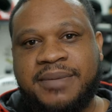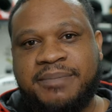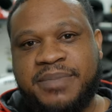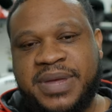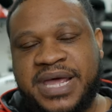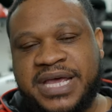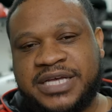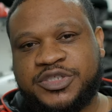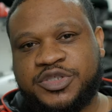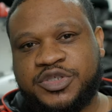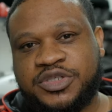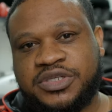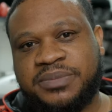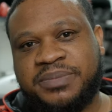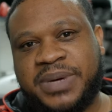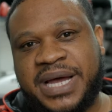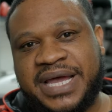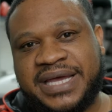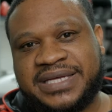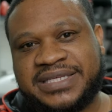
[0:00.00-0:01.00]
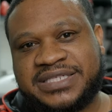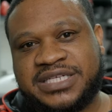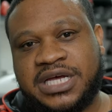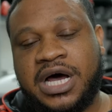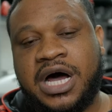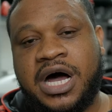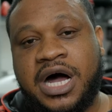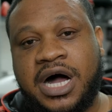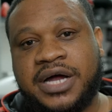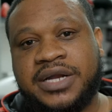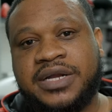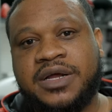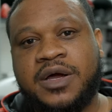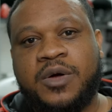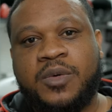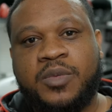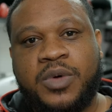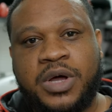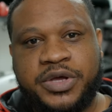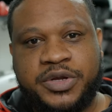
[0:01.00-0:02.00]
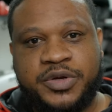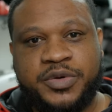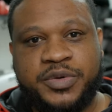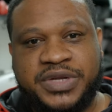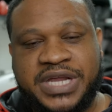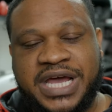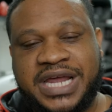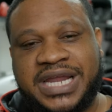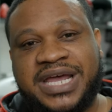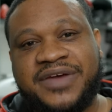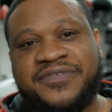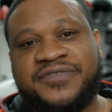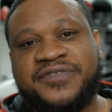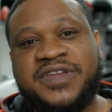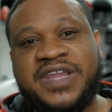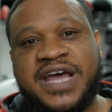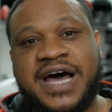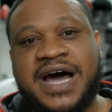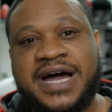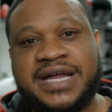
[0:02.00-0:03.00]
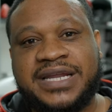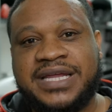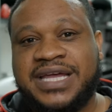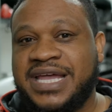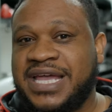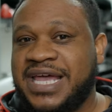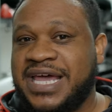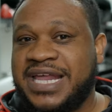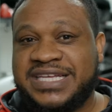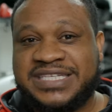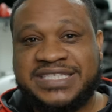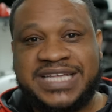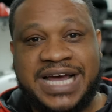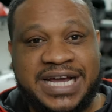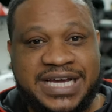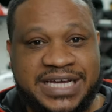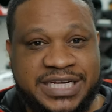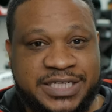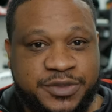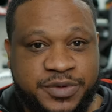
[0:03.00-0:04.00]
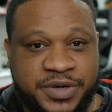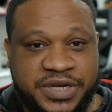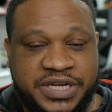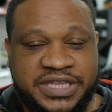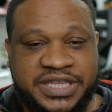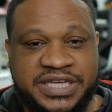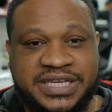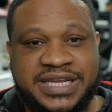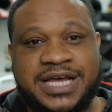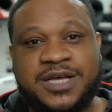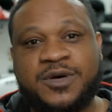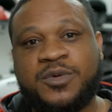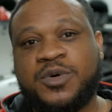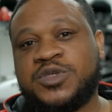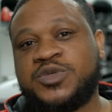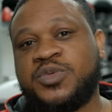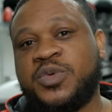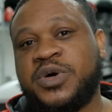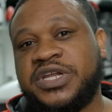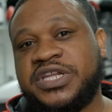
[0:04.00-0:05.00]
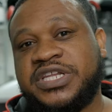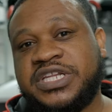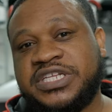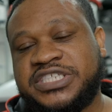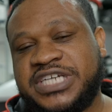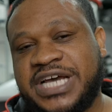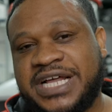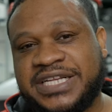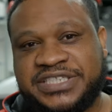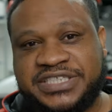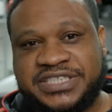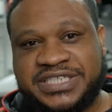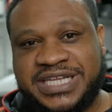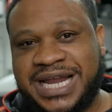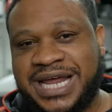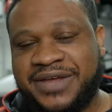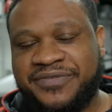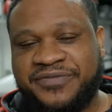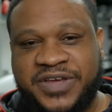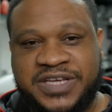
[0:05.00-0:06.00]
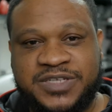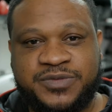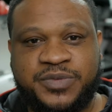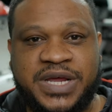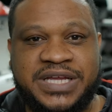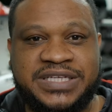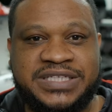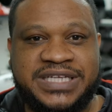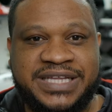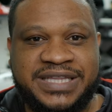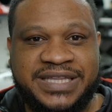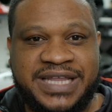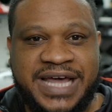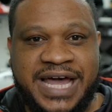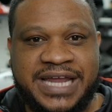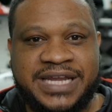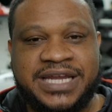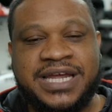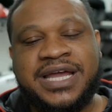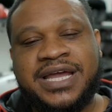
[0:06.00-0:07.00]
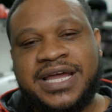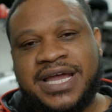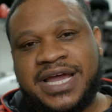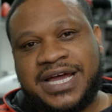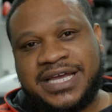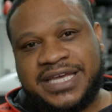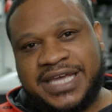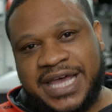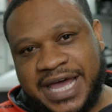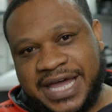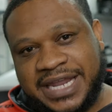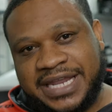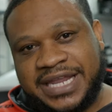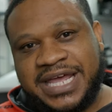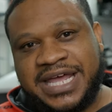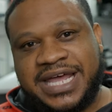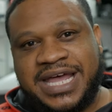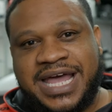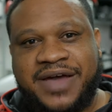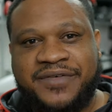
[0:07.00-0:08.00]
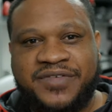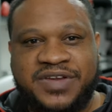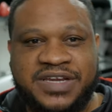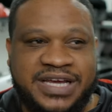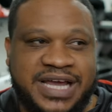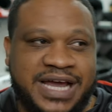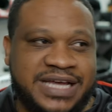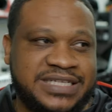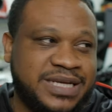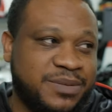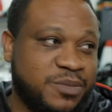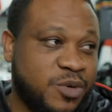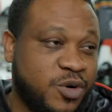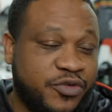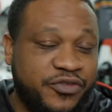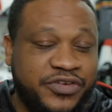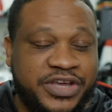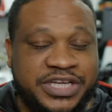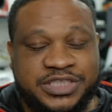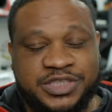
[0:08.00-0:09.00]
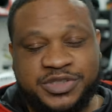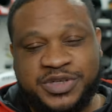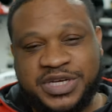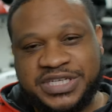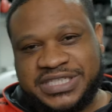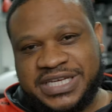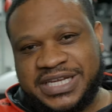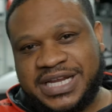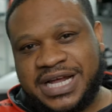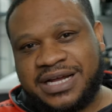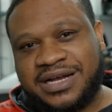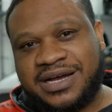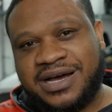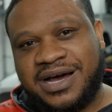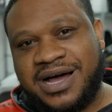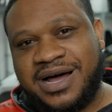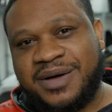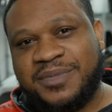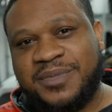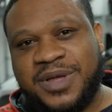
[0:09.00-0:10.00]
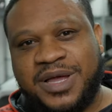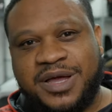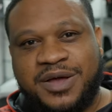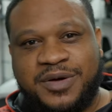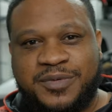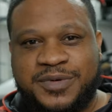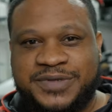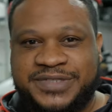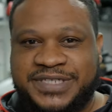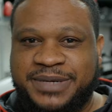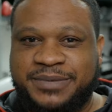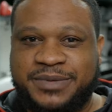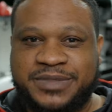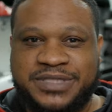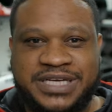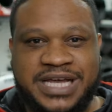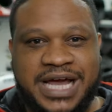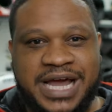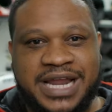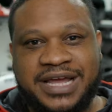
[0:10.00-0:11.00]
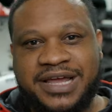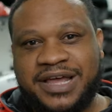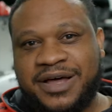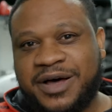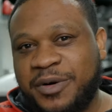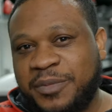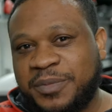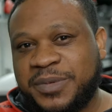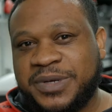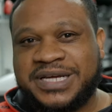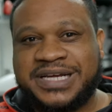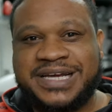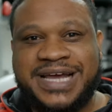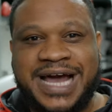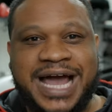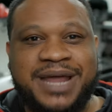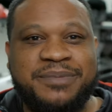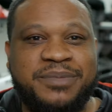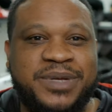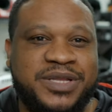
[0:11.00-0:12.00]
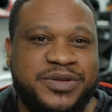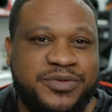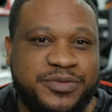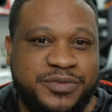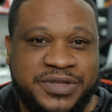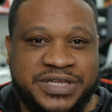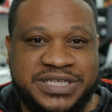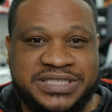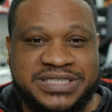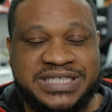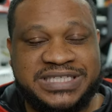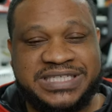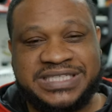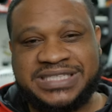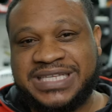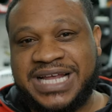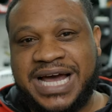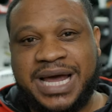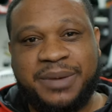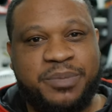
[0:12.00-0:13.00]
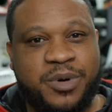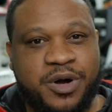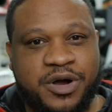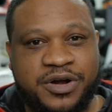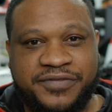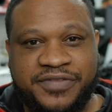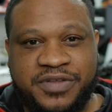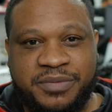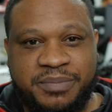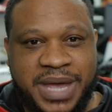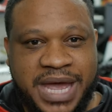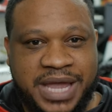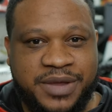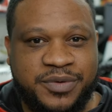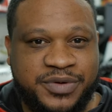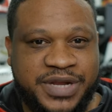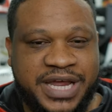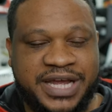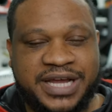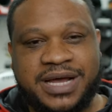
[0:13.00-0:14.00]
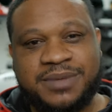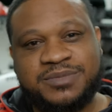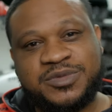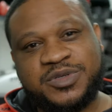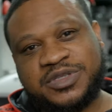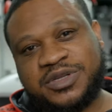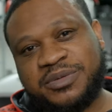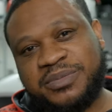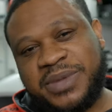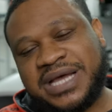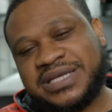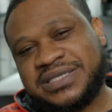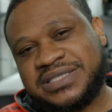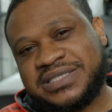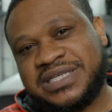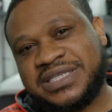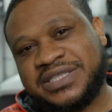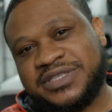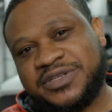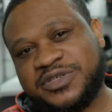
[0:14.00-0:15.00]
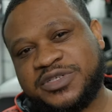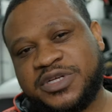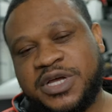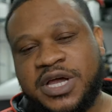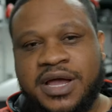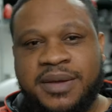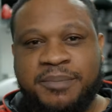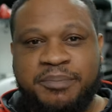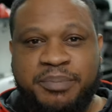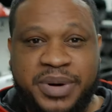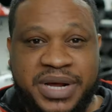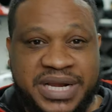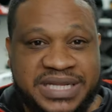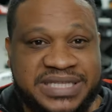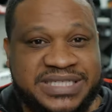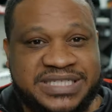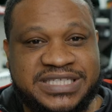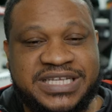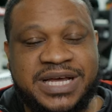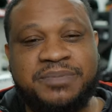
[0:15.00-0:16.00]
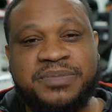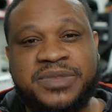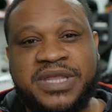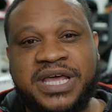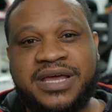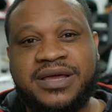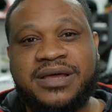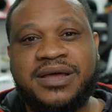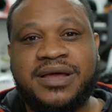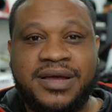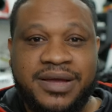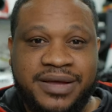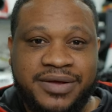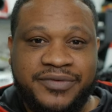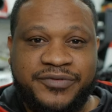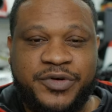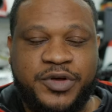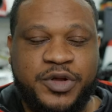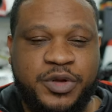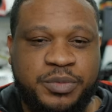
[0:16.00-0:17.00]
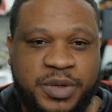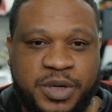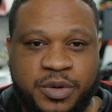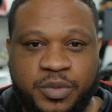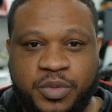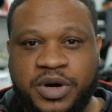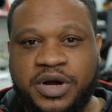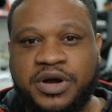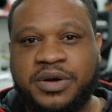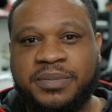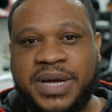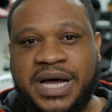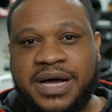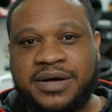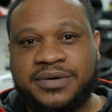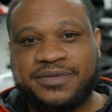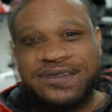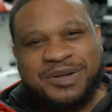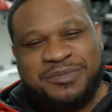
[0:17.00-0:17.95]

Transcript: Make sure the bike is on while you're doing that. If not, it is not gonna do anything. That was one of the challenges that I faced when I did that. Again, having the guys at MotivationUSA.com was able to kind of help guide me through this. This is not part of the manual that comes with the master cylinders, but it's something for you to be aware about.